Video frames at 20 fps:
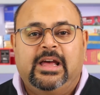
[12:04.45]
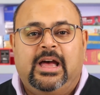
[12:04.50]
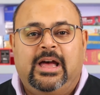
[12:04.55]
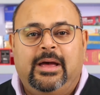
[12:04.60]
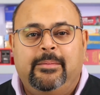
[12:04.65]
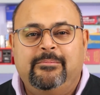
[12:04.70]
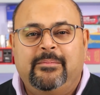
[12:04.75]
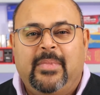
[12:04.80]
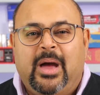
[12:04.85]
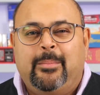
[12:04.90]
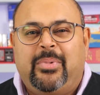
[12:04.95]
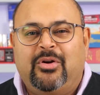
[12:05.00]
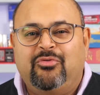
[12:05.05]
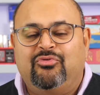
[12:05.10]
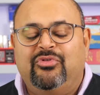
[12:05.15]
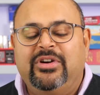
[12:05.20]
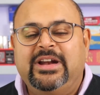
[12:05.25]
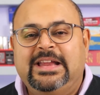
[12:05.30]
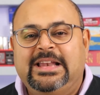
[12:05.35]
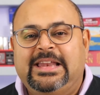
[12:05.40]
But
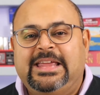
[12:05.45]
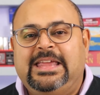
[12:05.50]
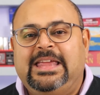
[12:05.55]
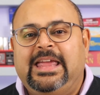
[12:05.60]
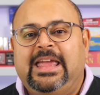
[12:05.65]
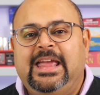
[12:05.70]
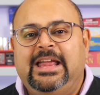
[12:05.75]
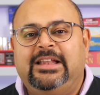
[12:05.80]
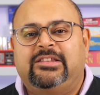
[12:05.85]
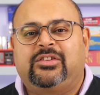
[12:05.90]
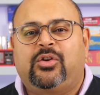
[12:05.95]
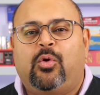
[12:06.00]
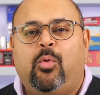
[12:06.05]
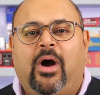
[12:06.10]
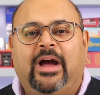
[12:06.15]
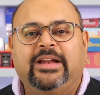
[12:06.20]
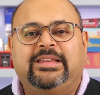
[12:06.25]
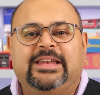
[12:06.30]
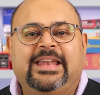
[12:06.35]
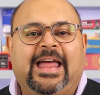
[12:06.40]
really, it's
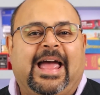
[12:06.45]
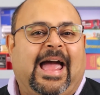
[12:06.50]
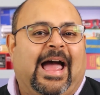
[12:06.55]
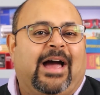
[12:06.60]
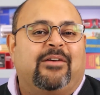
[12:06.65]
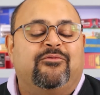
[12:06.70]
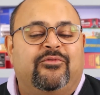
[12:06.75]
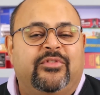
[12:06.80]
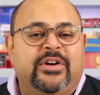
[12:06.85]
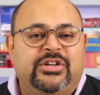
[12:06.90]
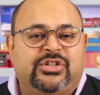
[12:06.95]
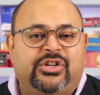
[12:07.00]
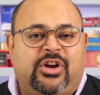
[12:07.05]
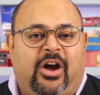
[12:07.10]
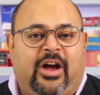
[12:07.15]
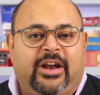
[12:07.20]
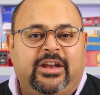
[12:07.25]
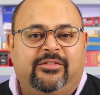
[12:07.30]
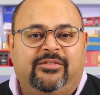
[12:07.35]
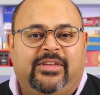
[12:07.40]
quite an average
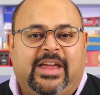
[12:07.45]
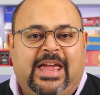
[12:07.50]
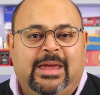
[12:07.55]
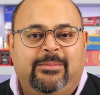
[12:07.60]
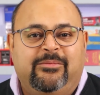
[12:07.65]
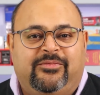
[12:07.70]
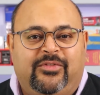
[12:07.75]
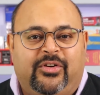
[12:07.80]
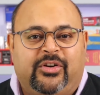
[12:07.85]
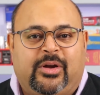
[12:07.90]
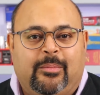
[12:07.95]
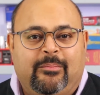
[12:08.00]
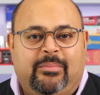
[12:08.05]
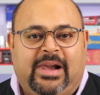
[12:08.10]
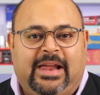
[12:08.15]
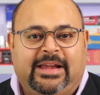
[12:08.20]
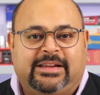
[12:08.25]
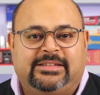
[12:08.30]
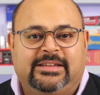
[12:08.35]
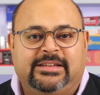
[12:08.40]
kind of game for
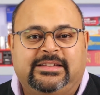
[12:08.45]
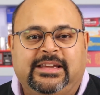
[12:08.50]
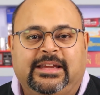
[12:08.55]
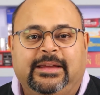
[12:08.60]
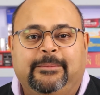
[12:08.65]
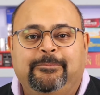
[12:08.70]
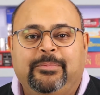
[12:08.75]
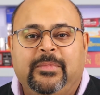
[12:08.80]
complexity.